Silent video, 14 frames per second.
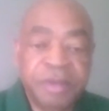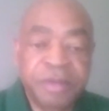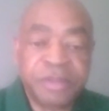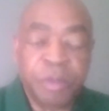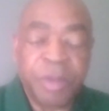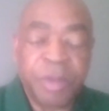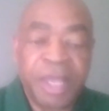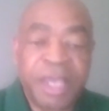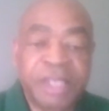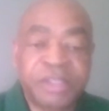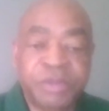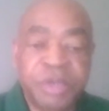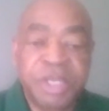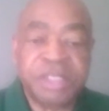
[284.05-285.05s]
So my last
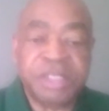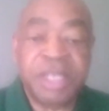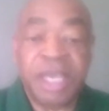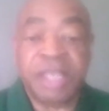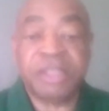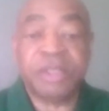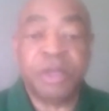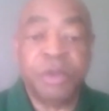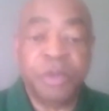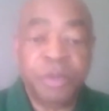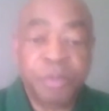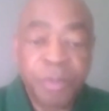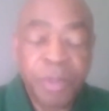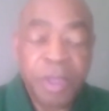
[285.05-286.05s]
3 years in high school,